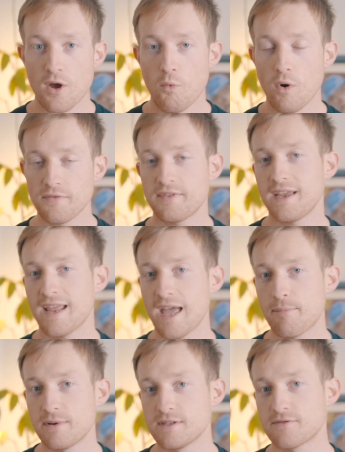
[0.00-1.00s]
What then
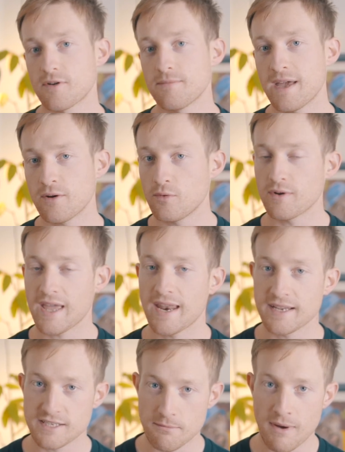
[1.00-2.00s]
happens from that
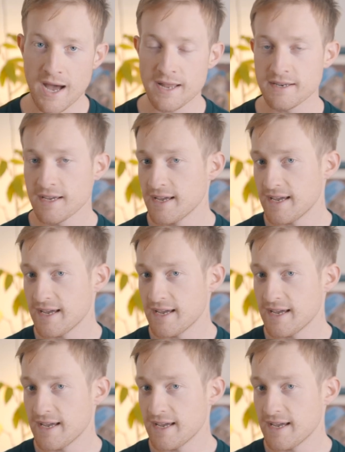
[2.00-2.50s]
organic demand